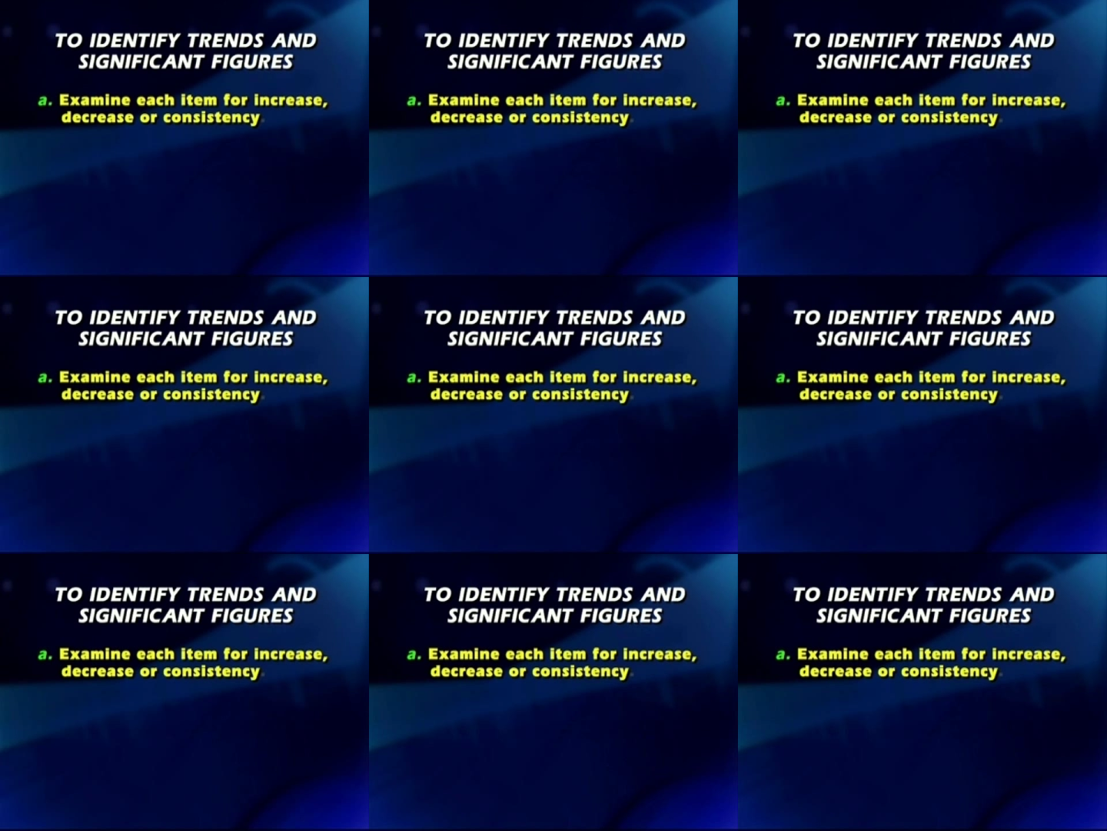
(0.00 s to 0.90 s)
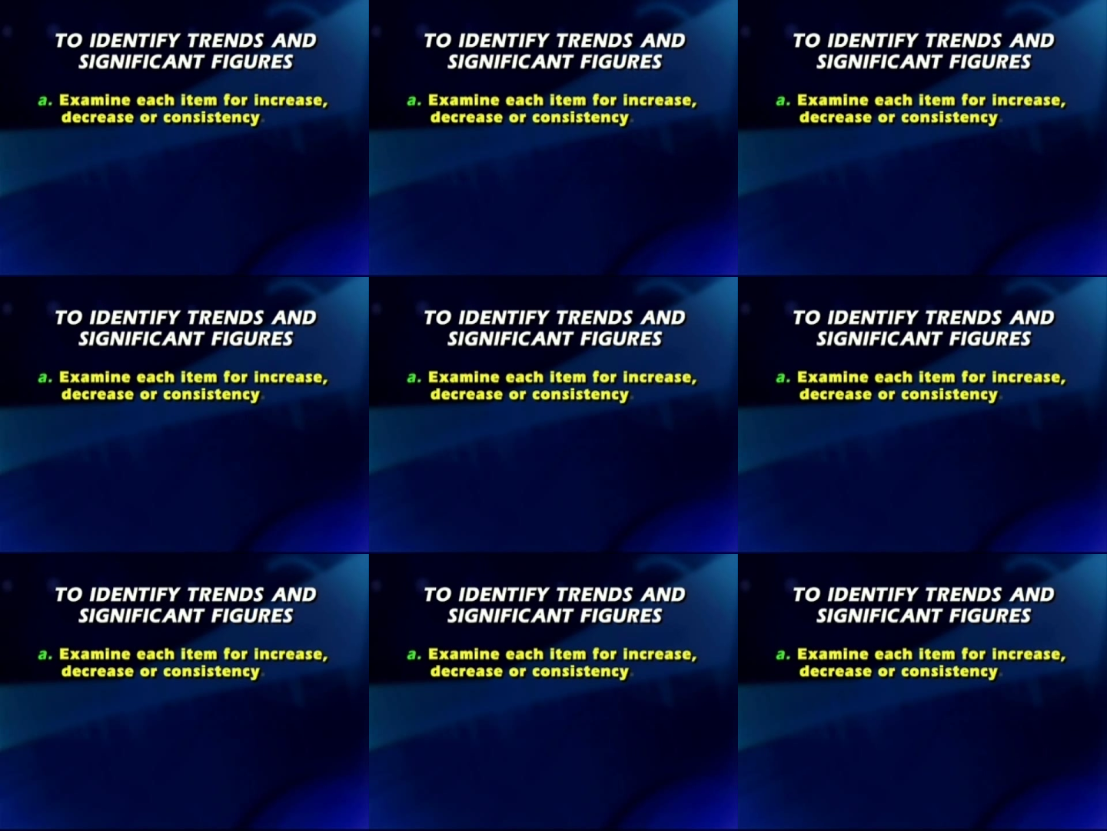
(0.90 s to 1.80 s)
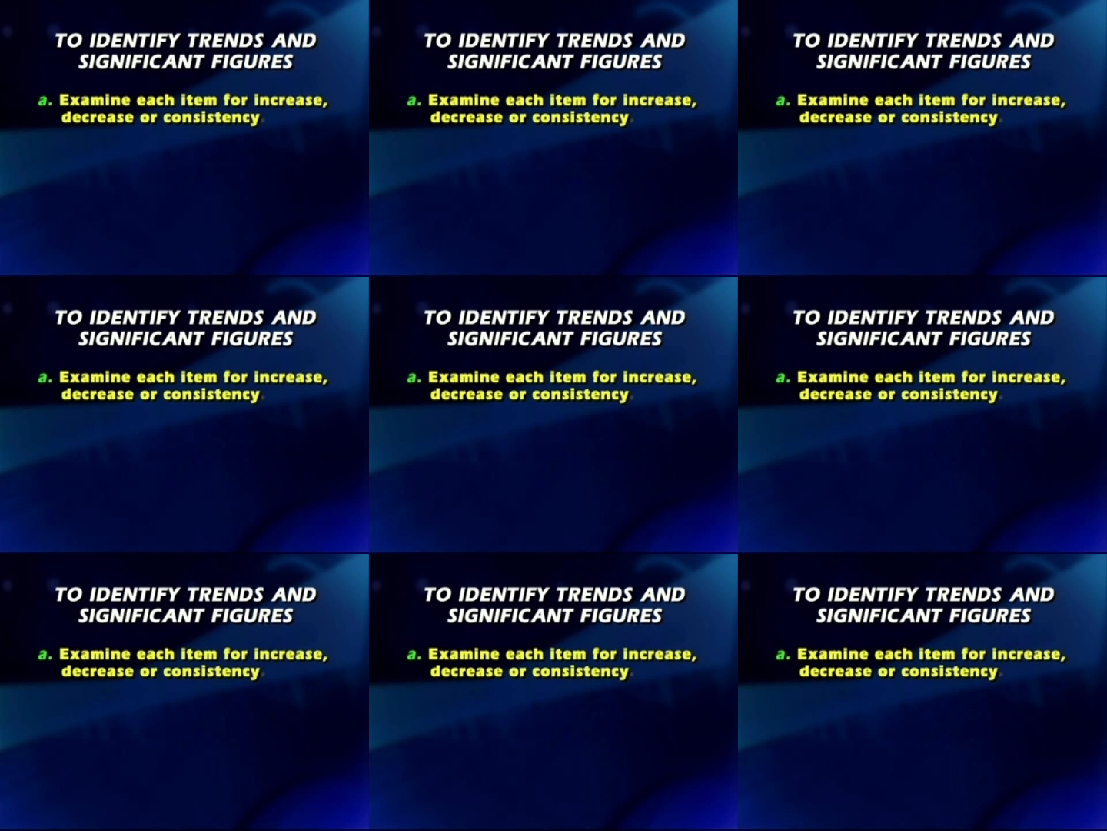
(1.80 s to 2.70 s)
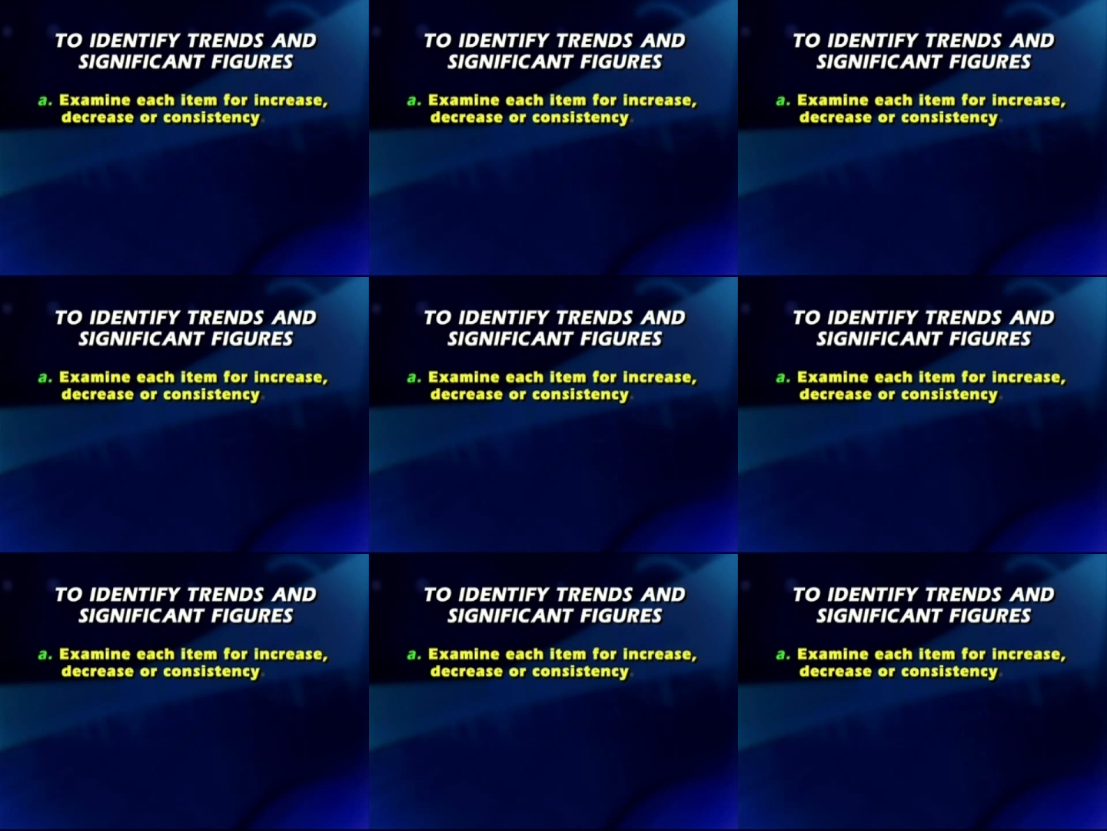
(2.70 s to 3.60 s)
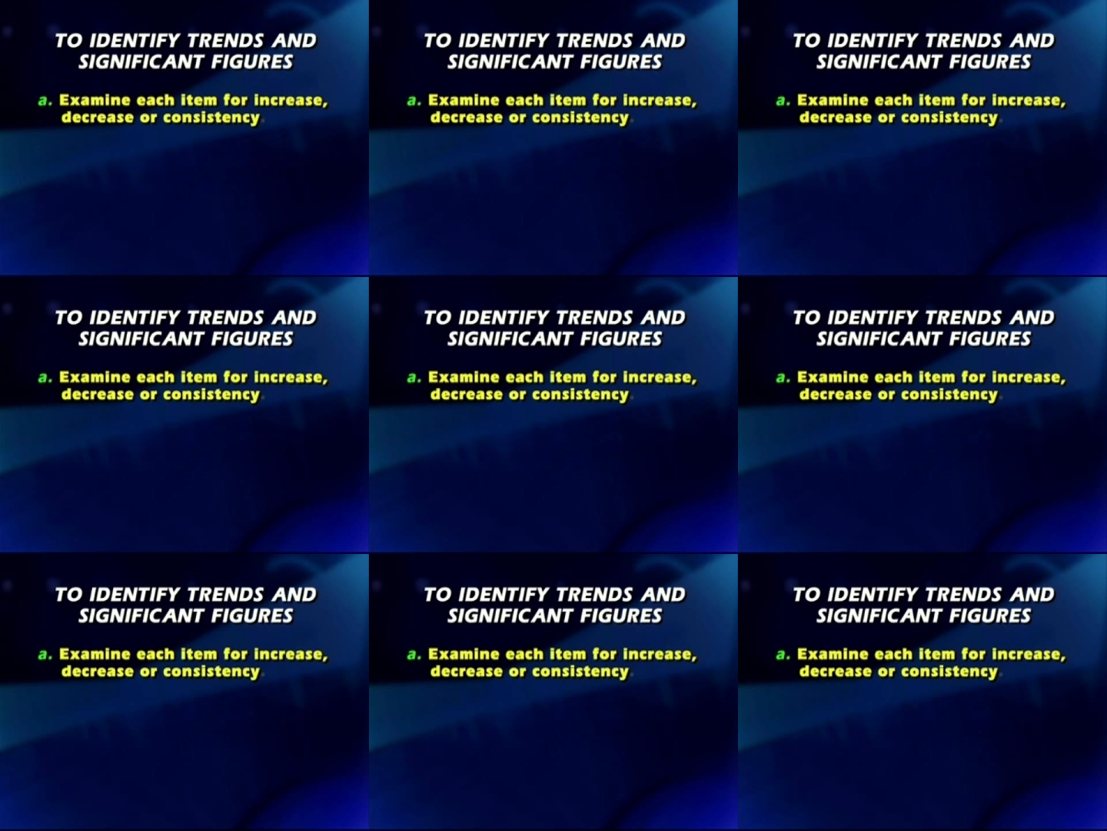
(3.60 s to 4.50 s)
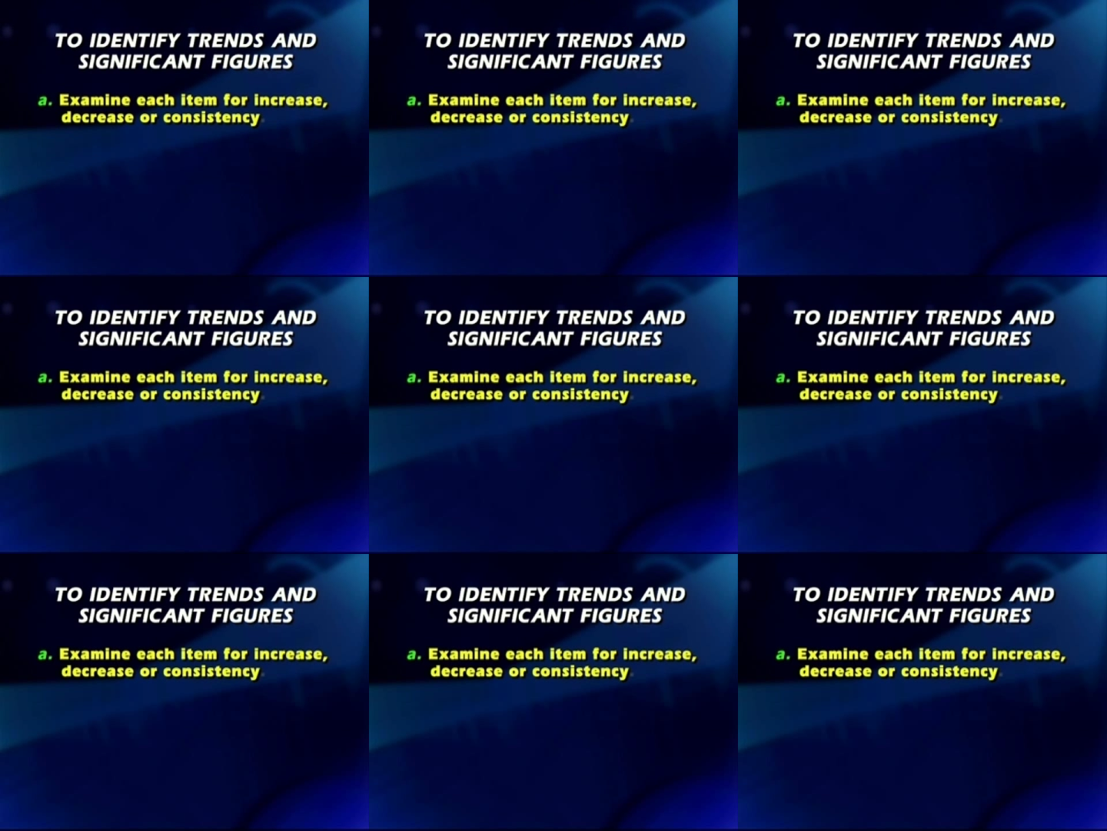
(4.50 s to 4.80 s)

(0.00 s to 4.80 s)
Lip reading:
Nobody's mouth can be seen.